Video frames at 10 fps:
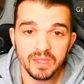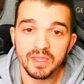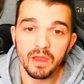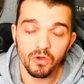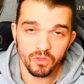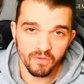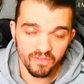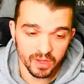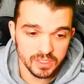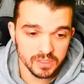be the Herald
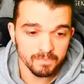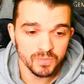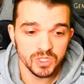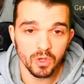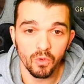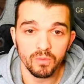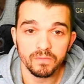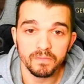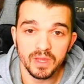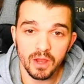of Ice. So
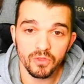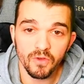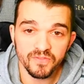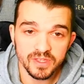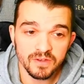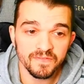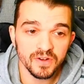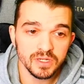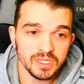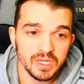Herald of Thunder
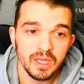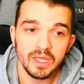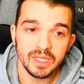first,